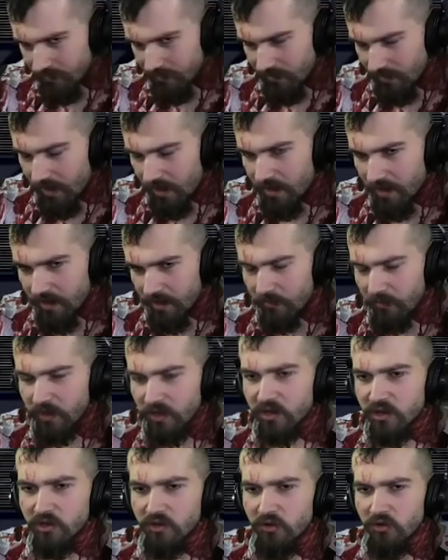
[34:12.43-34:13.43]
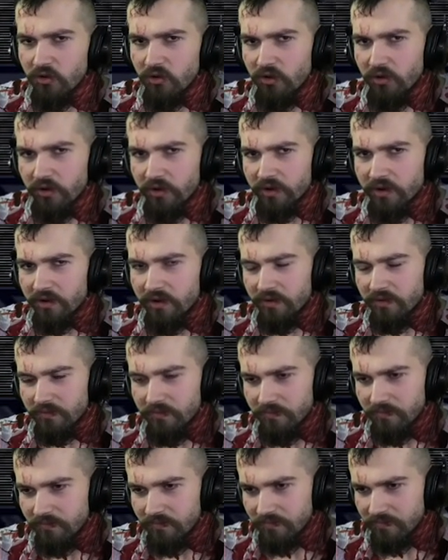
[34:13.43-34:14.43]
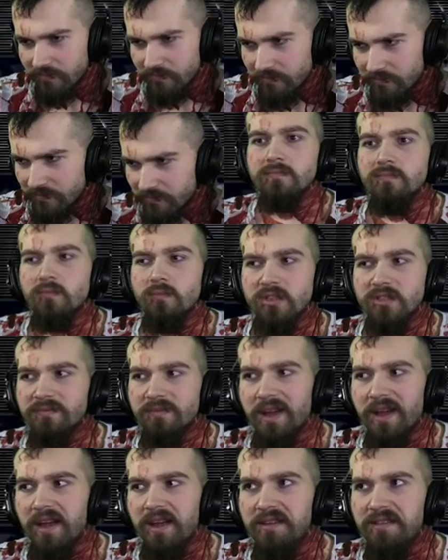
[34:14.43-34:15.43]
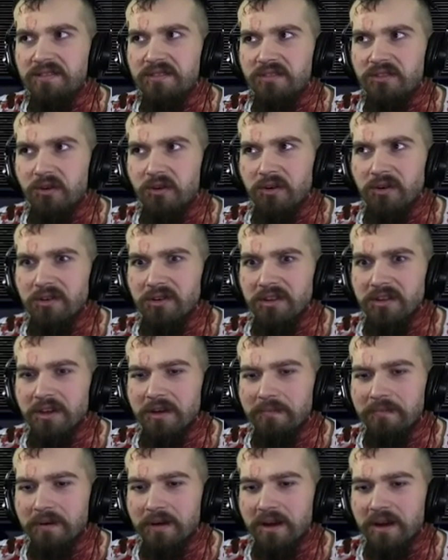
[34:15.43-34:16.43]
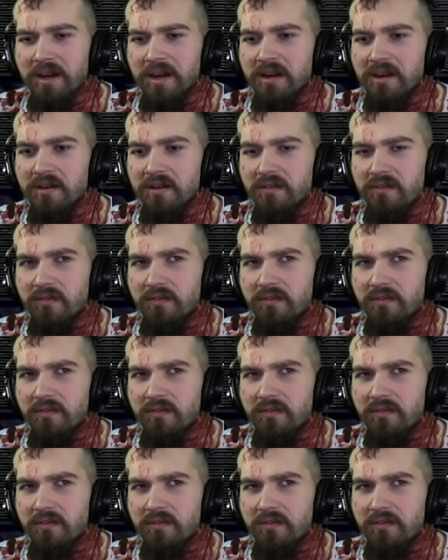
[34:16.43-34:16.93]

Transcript: Hey, we got a door. What's behind door number